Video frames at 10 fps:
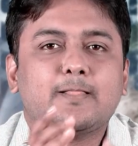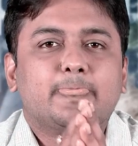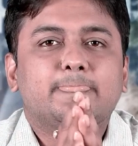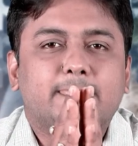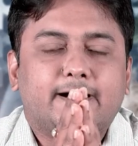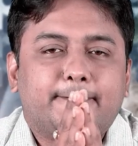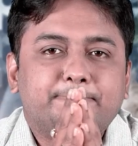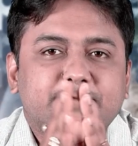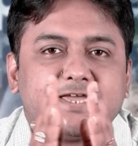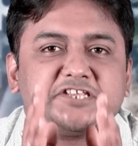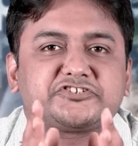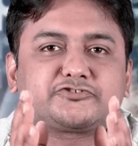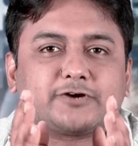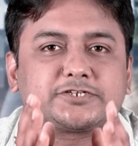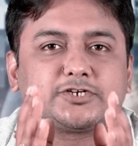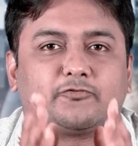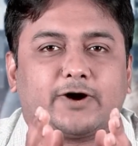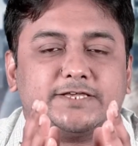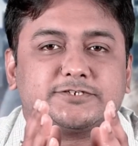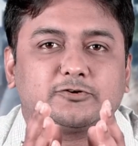the age structure
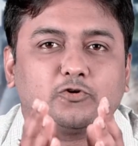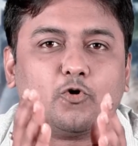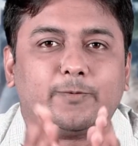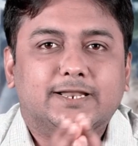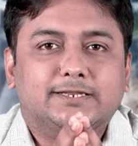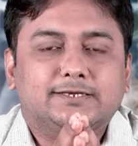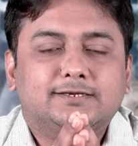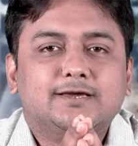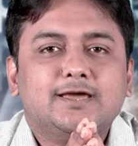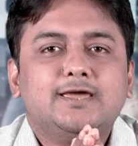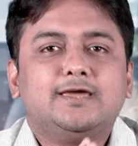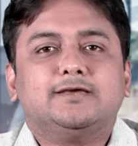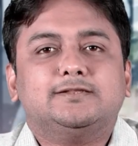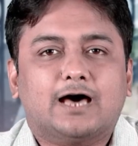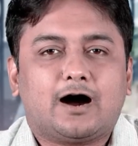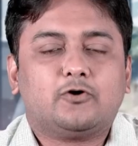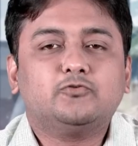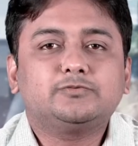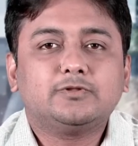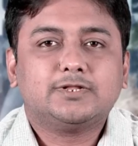wise globally, now
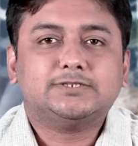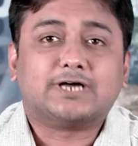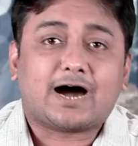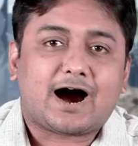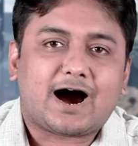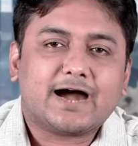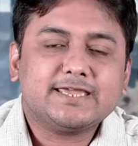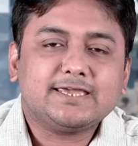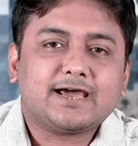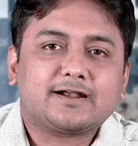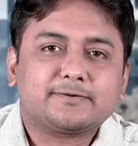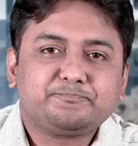the highest